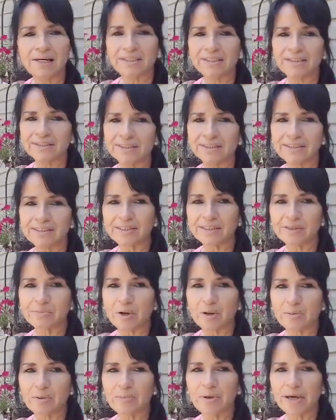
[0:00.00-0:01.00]
this is
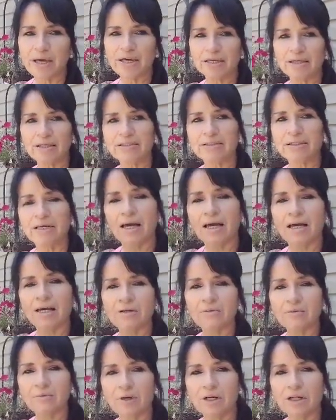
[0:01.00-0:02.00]
Mama Payne and
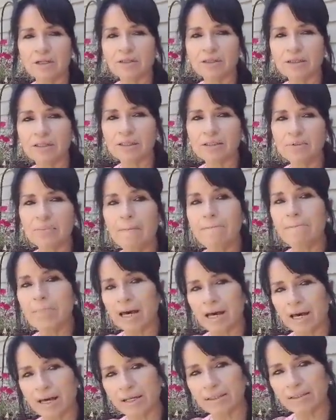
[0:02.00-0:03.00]
welcome
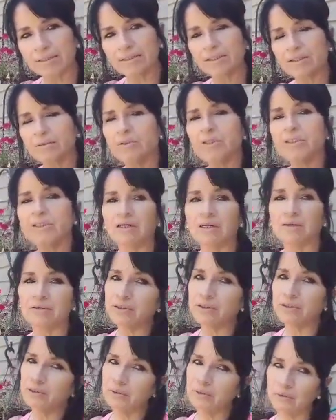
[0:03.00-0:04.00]
back to another
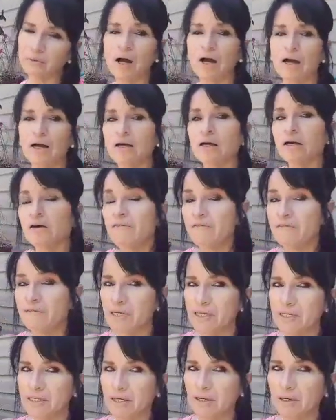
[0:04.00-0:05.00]
new
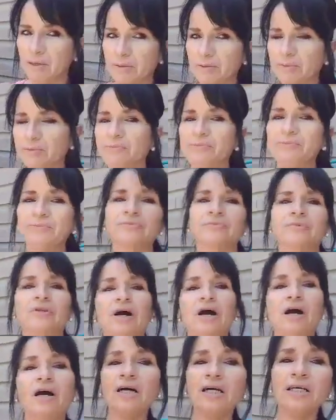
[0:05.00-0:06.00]
video
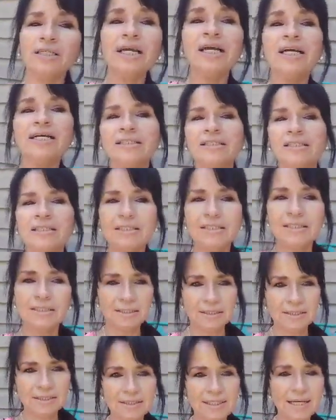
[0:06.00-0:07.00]
on
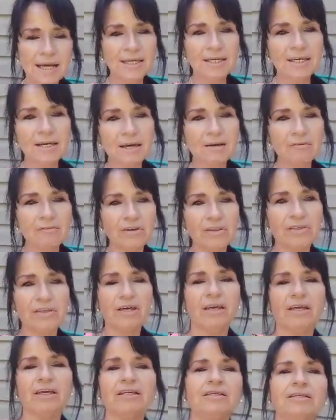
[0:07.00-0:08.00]
Taya
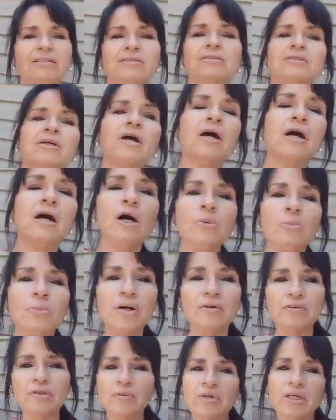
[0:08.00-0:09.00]
Everything. Hope
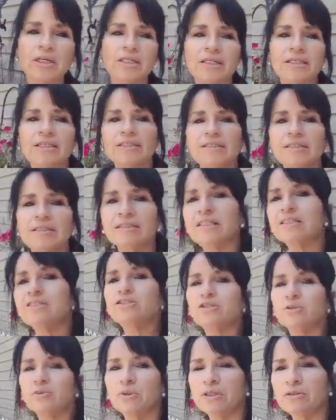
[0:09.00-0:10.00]
everyone is
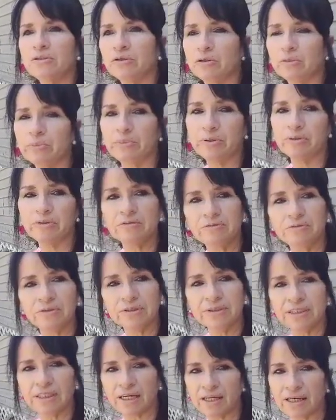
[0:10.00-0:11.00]
enjoying their beautiful
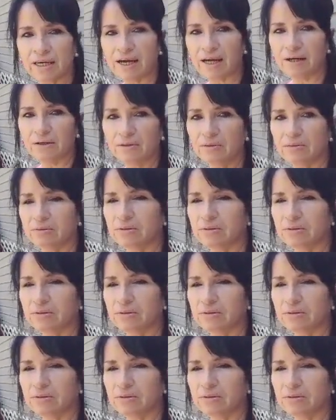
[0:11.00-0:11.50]
day out.